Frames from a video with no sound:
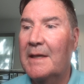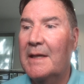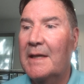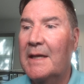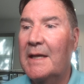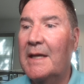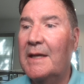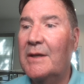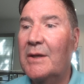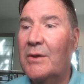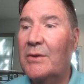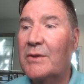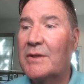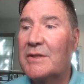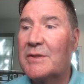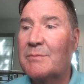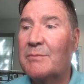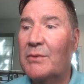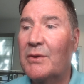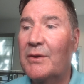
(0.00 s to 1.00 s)
He
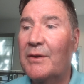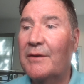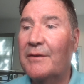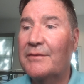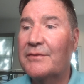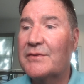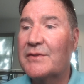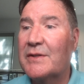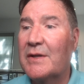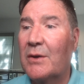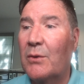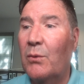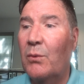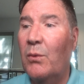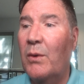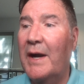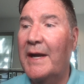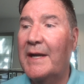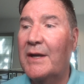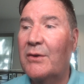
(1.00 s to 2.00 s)
noticed Murph's
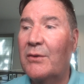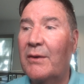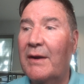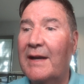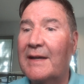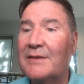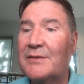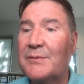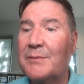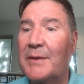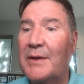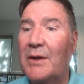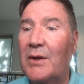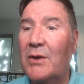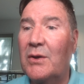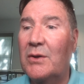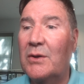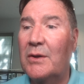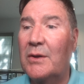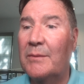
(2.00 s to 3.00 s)
white craftsman
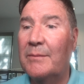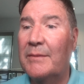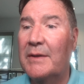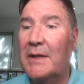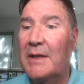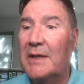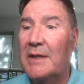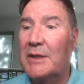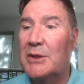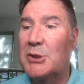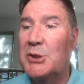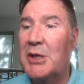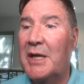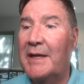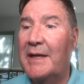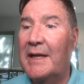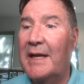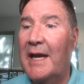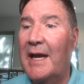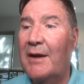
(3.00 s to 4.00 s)
home
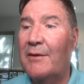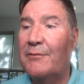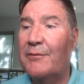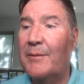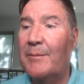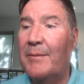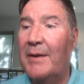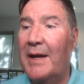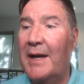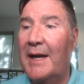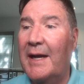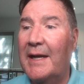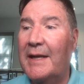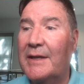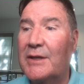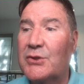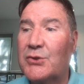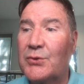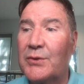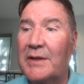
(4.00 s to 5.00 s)
jutting out from
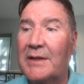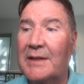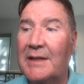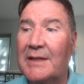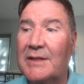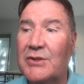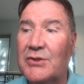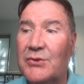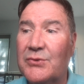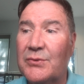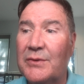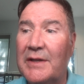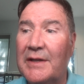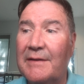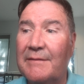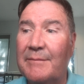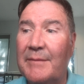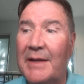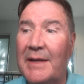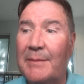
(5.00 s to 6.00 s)
behind a tree-lined street
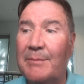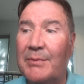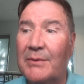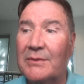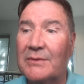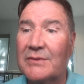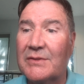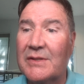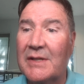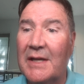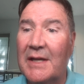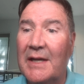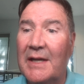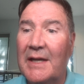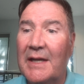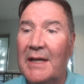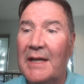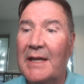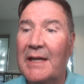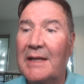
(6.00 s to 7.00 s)
of maples.
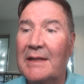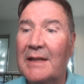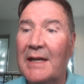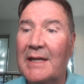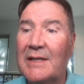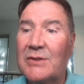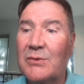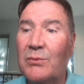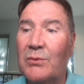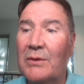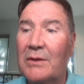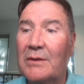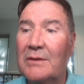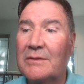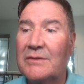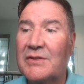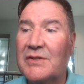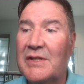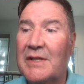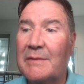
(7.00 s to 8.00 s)
Eli's
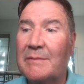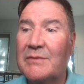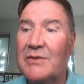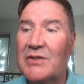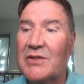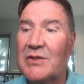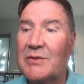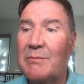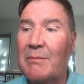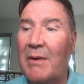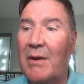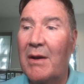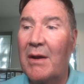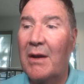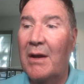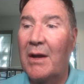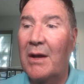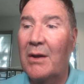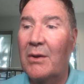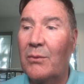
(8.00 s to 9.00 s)
world seemed
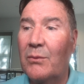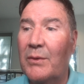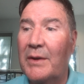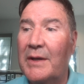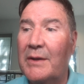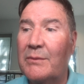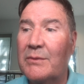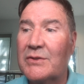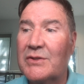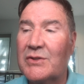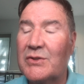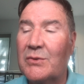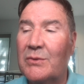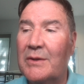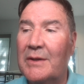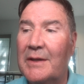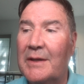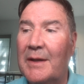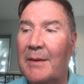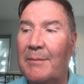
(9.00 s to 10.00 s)
small when he was
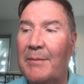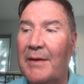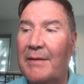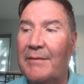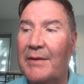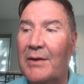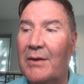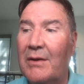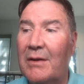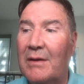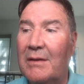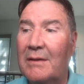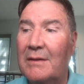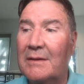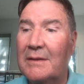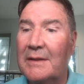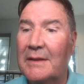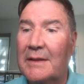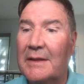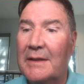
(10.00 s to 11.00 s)
soaring above it
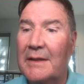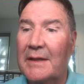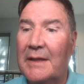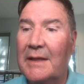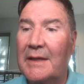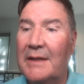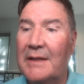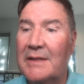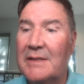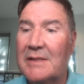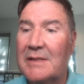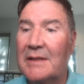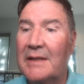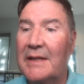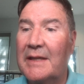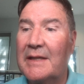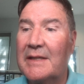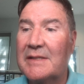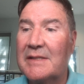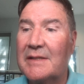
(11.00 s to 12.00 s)
all in his
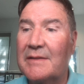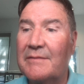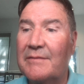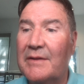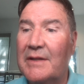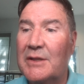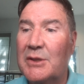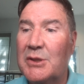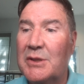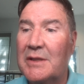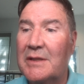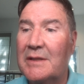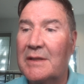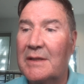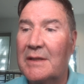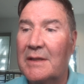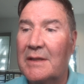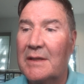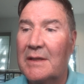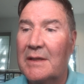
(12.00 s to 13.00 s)
latest
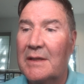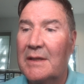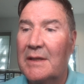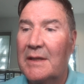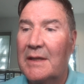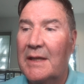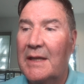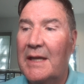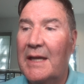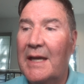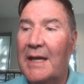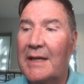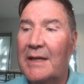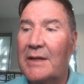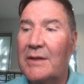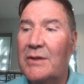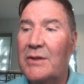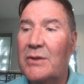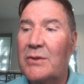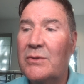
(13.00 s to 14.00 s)
invention. He had
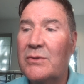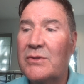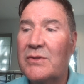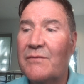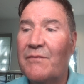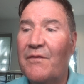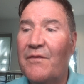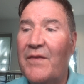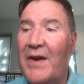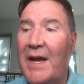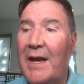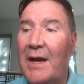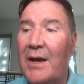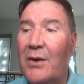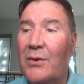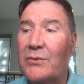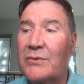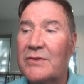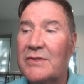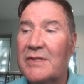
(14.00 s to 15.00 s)
a
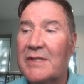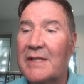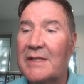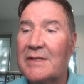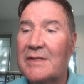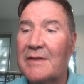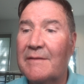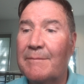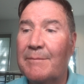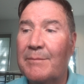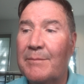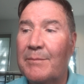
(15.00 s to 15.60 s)
newfound sense of